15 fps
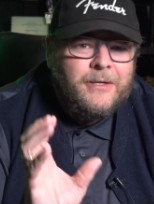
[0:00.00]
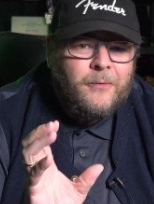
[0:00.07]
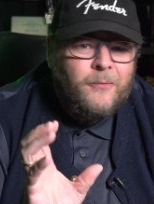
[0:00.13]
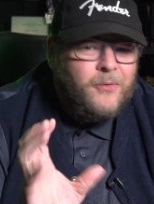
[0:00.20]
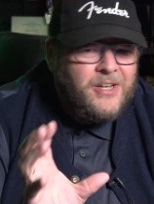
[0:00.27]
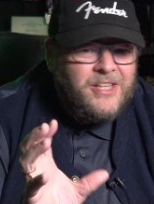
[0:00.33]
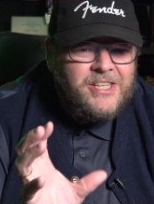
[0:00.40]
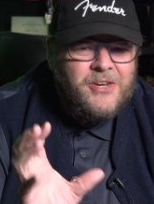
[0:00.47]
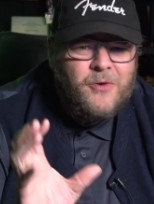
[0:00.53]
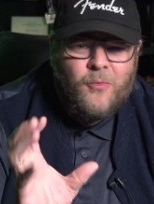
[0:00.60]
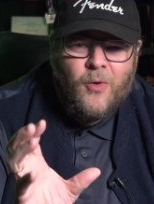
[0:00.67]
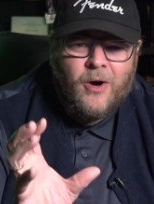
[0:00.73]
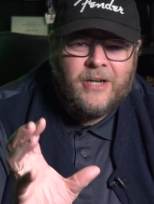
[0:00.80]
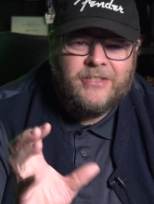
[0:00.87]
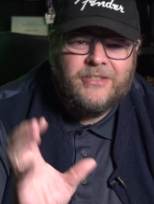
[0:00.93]
Wouldn't you
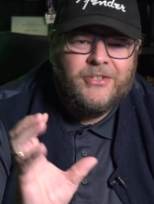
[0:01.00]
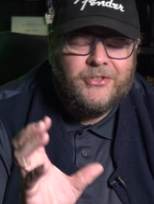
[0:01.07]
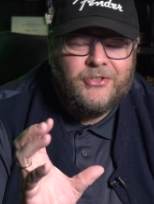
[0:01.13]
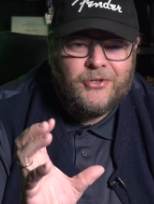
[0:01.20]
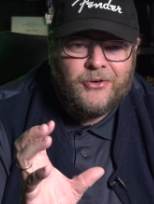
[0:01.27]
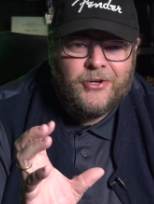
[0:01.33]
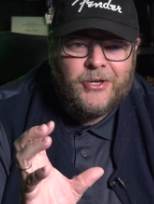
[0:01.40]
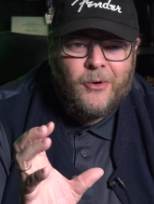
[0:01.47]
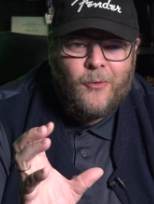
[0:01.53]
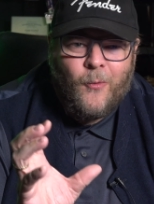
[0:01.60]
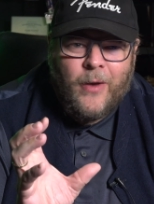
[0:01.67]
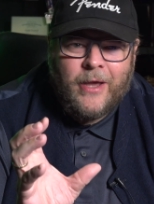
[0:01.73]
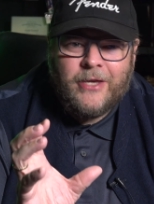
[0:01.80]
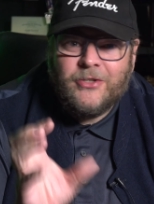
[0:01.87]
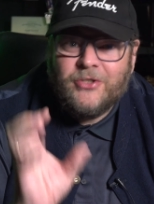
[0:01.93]
want a tutorial
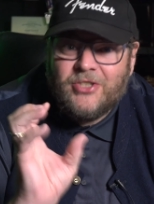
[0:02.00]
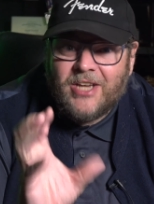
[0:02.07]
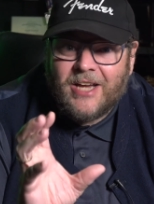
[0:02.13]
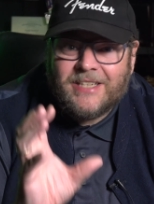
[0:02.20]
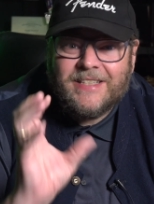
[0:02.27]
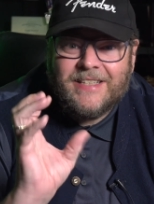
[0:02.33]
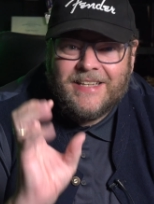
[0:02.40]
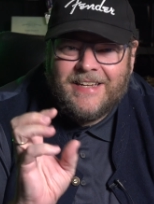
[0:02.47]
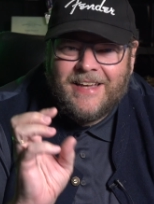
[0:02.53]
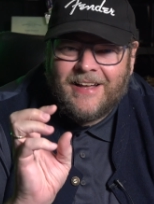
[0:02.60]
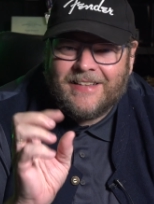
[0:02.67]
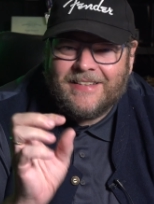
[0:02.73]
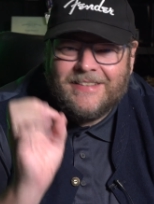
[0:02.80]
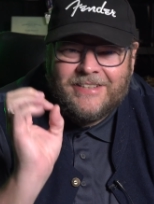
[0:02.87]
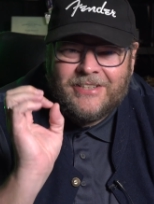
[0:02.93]
where you just
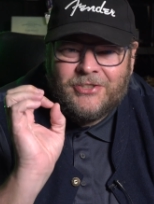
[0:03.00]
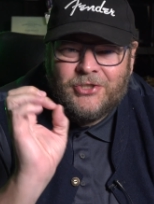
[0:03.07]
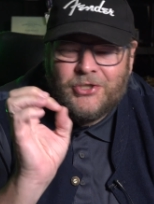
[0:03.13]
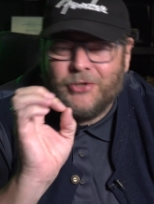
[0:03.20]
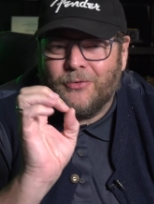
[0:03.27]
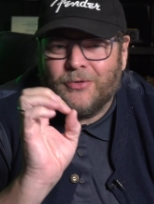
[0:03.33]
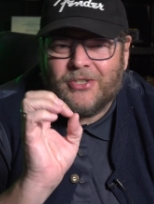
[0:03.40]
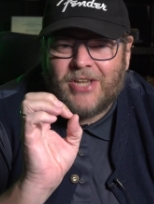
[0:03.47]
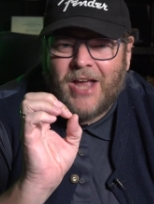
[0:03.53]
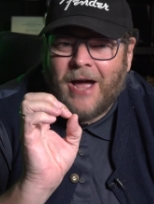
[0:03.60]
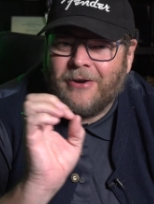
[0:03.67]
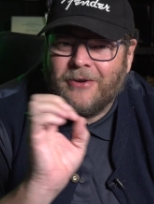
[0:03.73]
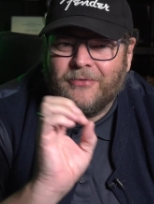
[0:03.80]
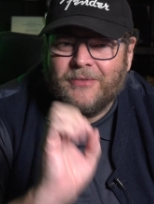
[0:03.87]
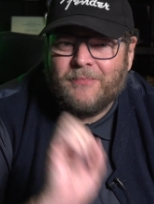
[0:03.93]
got the jewels
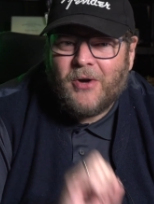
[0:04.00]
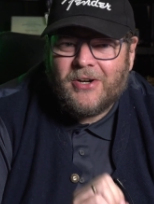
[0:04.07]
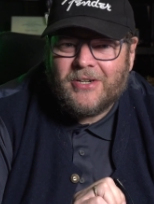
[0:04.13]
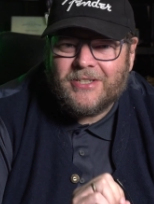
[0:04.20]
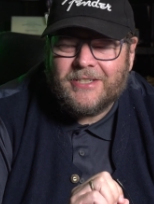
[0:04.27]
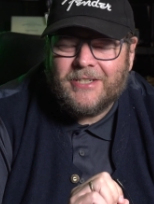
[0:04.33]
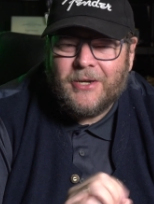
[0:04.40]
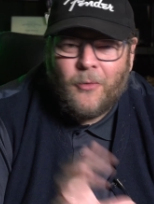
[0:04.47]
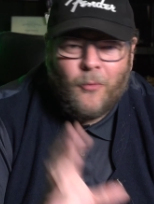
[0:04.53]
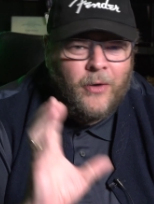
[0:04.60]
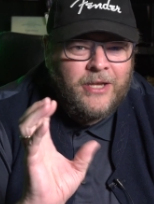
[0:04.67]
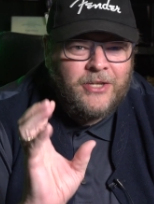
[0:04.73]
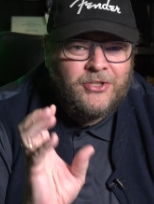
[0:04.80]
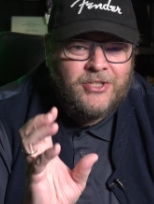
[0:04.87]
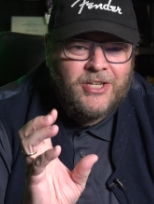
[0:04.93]
out of the box?
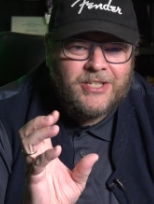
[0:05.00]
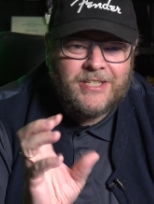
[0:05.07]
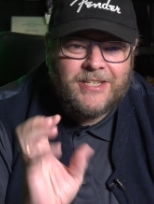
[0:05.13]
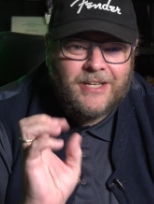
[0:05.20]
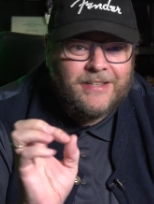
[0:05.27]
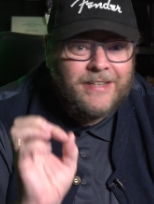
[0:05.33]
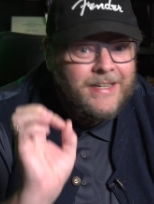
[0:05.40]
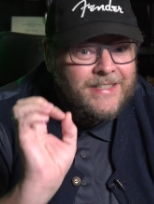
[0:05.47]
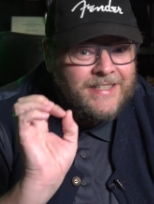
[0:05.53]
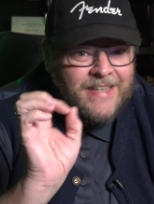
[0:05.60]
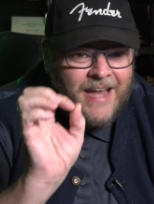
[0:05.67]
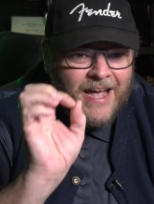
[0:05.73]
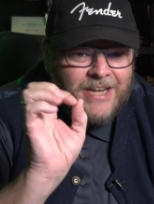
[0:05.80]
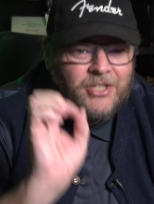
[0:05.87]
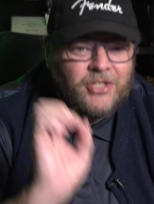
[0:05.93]
Where you just got these
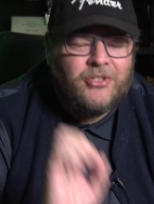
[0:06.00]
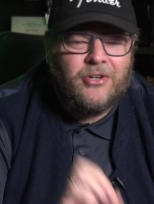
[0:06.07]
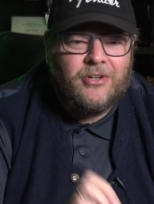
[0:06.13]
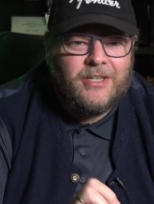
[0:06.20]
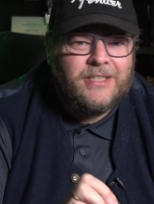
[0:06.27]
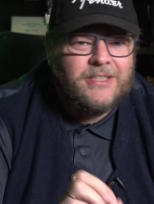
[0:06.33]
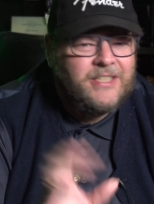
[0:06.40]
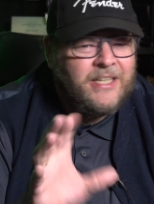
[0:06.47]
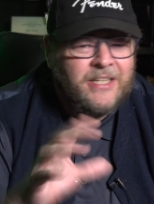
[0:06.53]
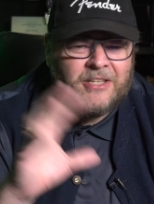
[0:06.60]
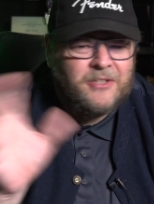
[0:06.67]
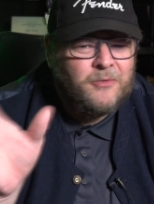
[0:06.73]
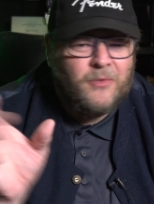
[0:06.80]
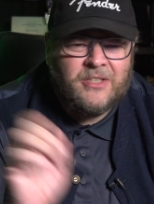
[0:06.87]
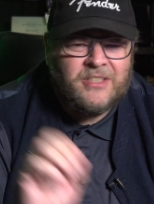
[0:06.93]
nice chocolates and
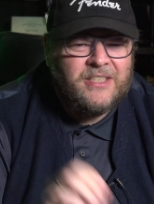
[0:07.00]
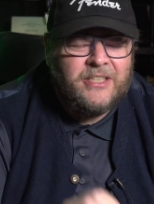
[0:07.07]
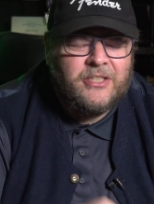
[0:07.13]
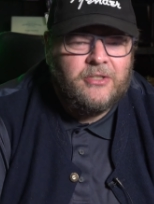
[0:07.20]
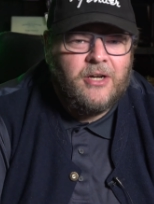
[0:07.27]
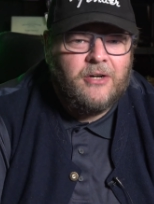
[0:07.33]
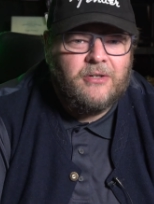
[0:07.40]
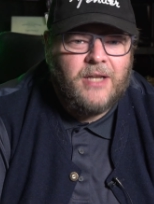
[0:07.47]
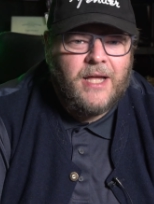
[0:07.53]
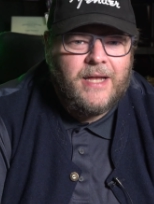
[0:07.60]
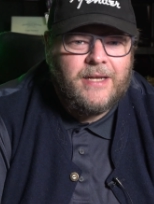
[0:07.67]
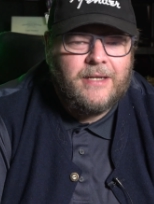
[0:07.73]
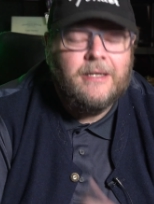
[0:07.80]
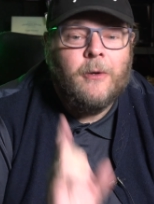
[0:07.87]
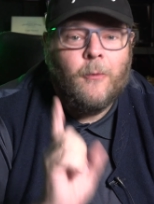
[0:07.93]
not the ones that you don't
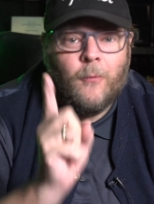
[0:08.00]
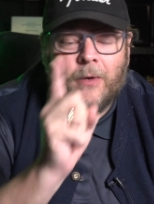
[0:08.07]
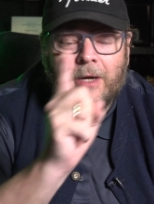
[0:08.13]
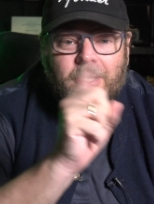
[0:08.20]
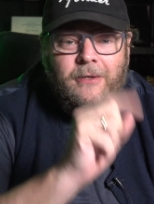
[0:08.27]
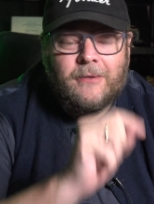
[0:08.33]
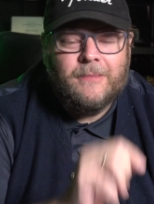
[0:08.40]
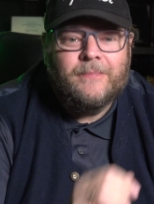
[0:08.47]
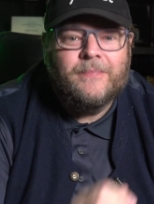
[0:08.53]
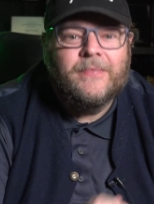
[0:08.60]
like? Well,